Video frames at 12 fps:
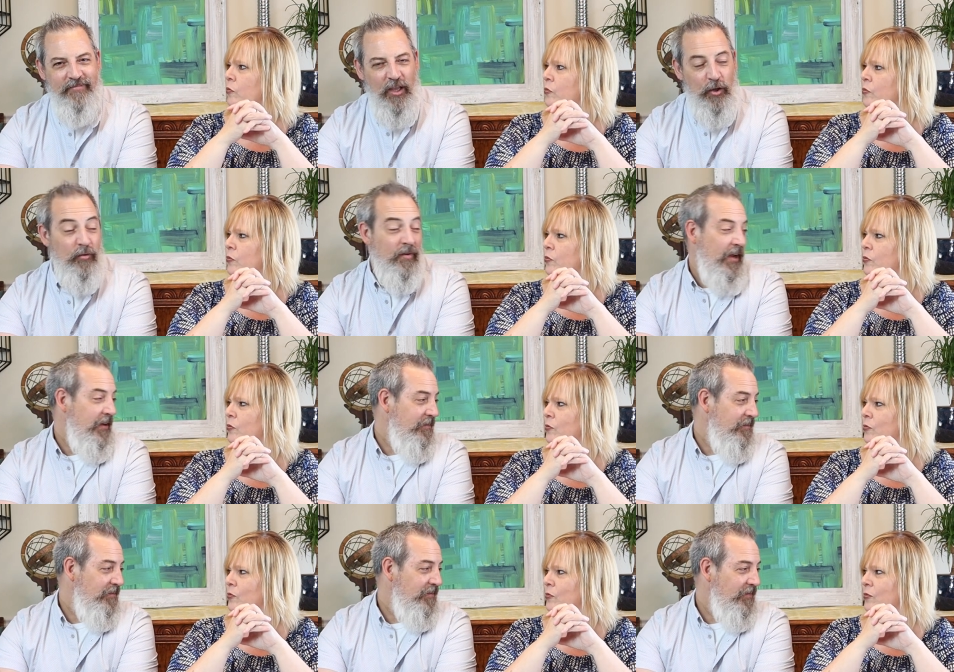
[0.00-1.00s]
Speaker 1: You're right.
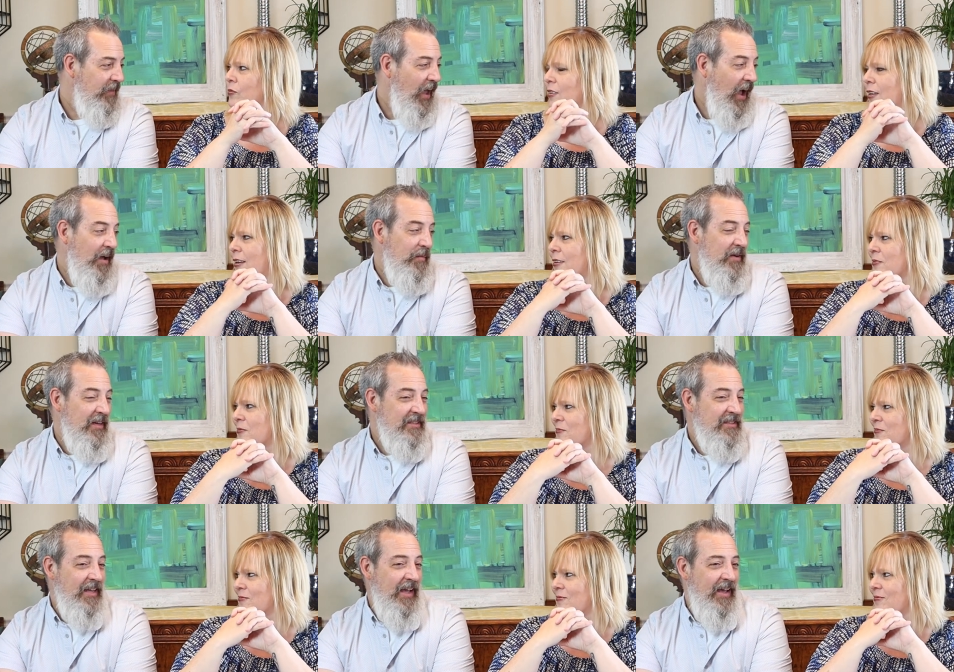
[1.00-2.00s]
Okay. I'm gonna
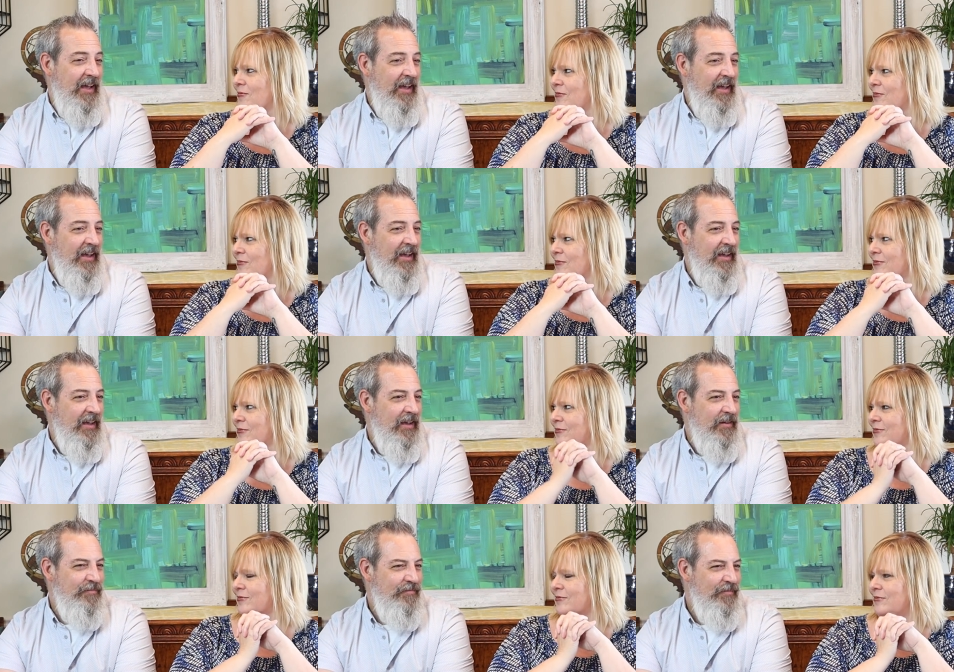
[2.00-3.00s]

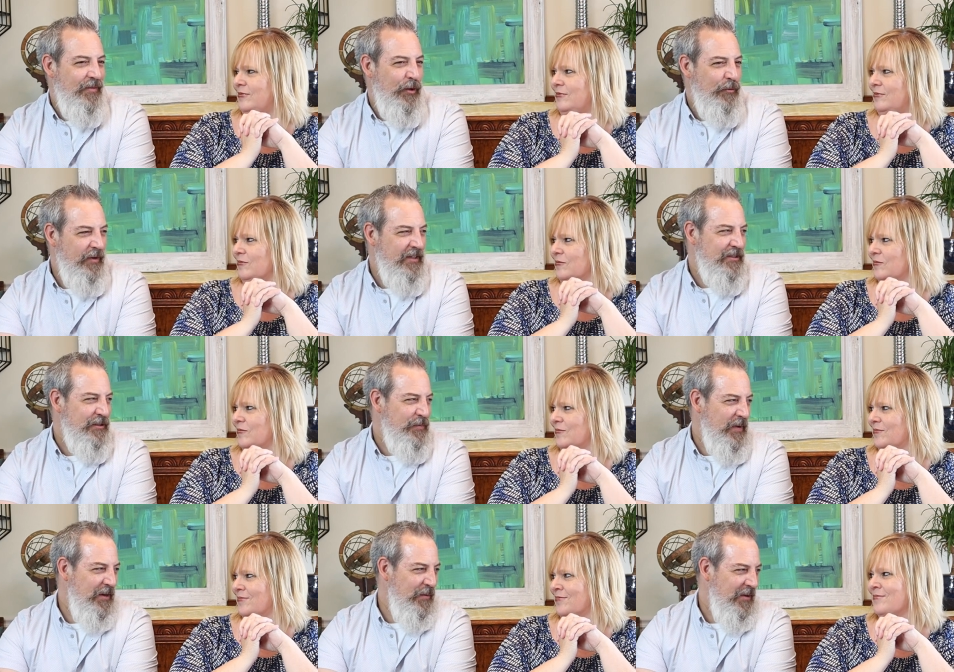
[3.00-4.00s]
say Reese's
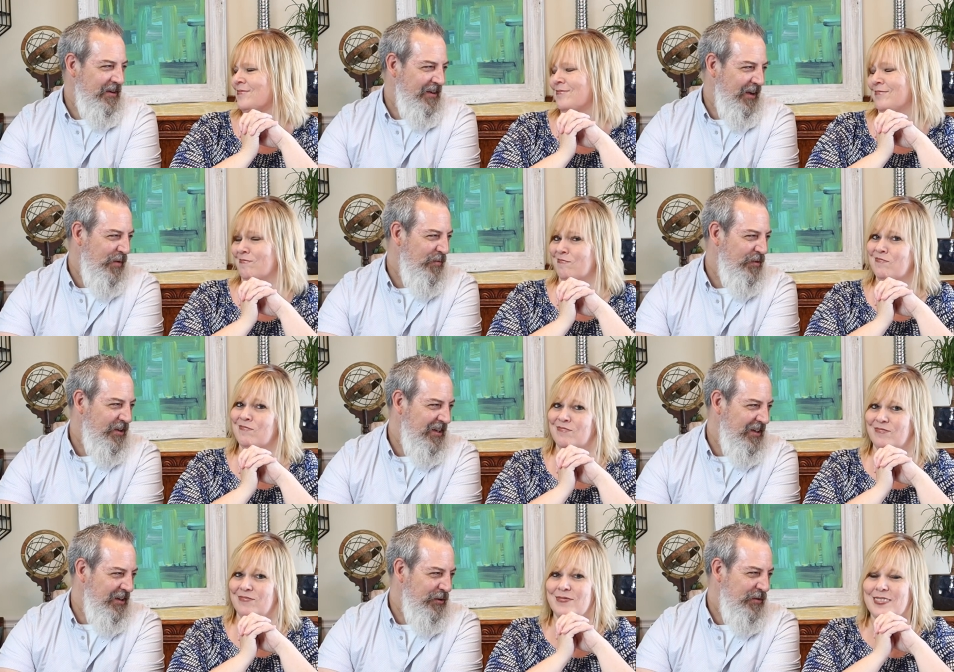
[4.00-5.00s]
Peanut Butter Cup for
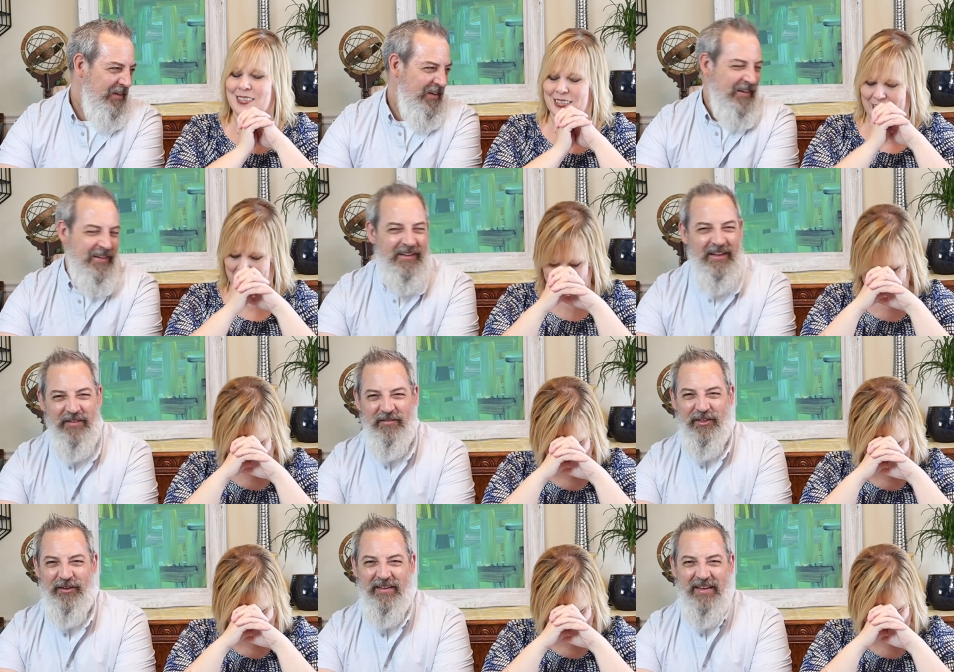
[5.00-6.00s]
you.
Speaker 2: Sadly. Even
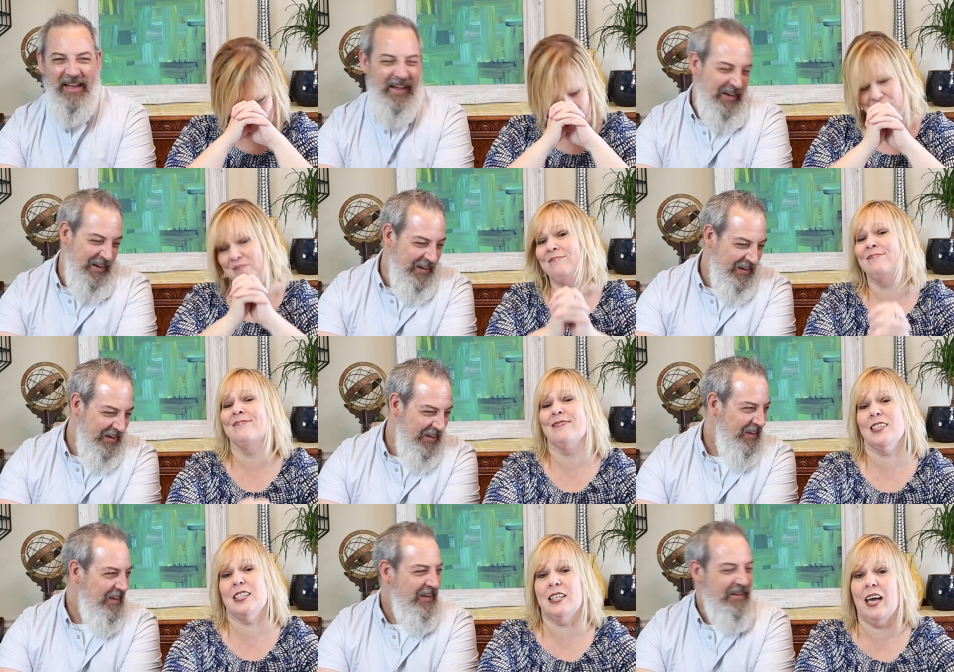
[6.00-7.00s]
though you can't eat it.
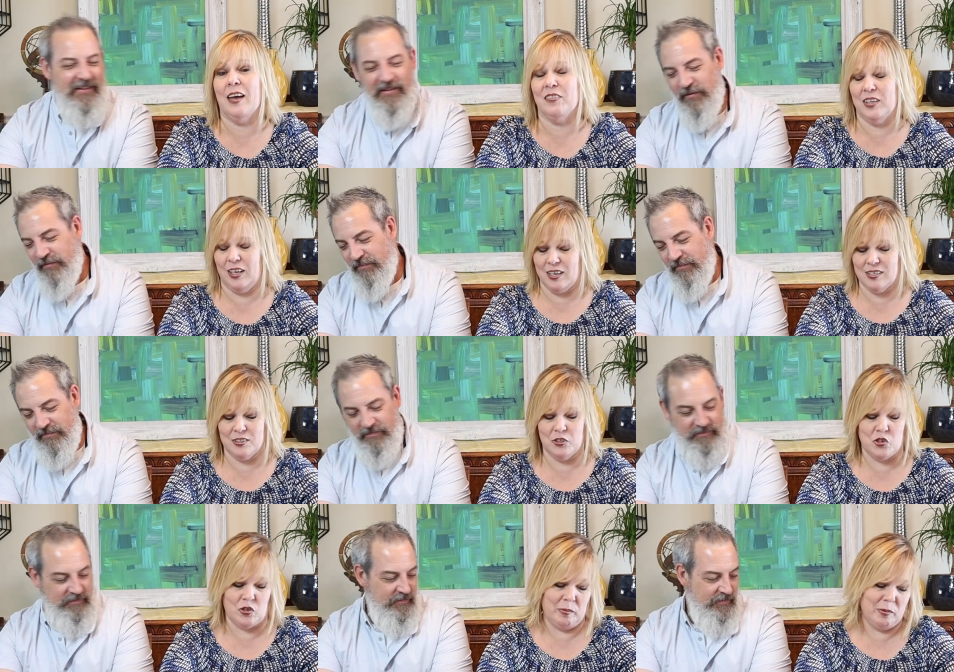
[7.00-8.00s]
Sadly, I still
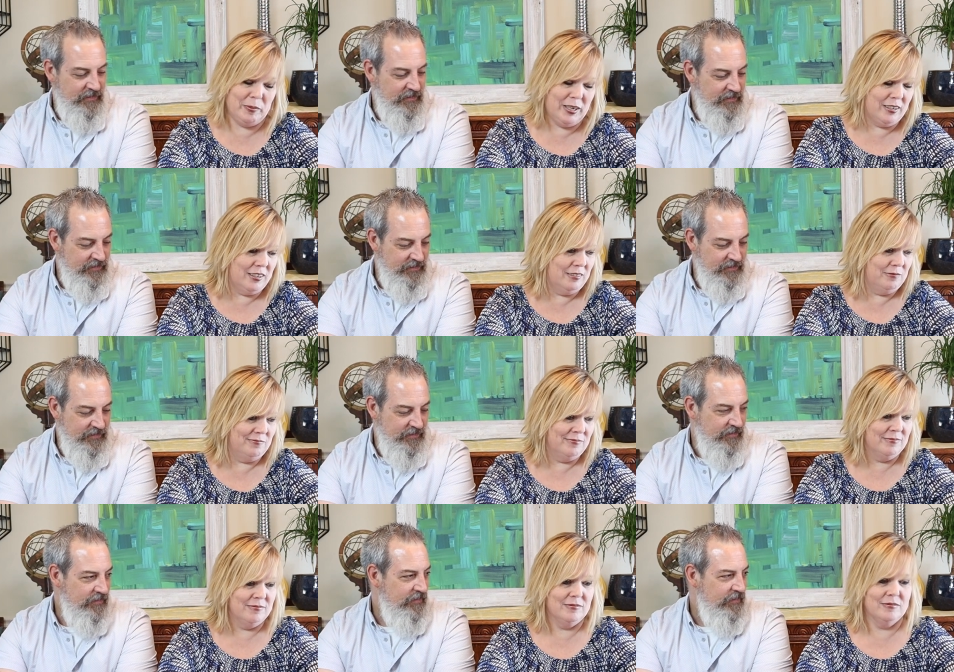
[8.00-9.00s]
dream about it.
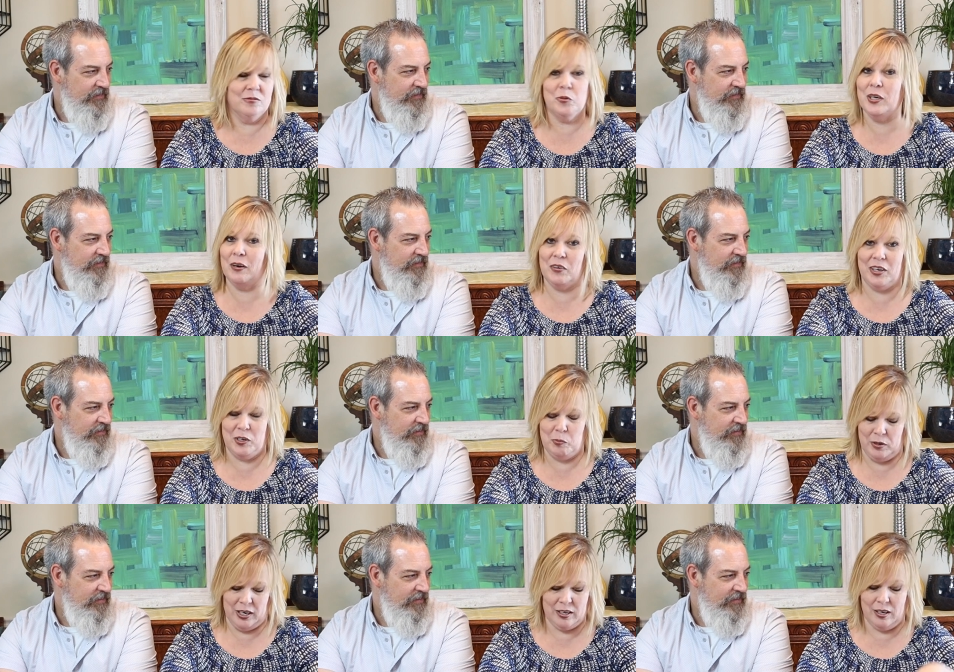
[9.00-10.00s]
We're never gonna
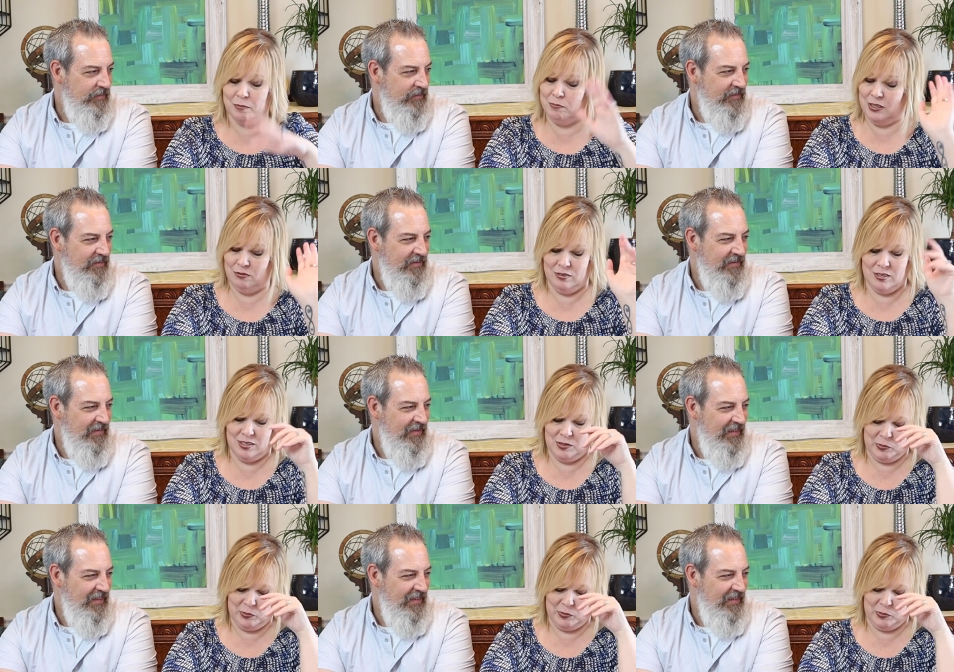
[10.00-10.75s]
break up. Me and Reese's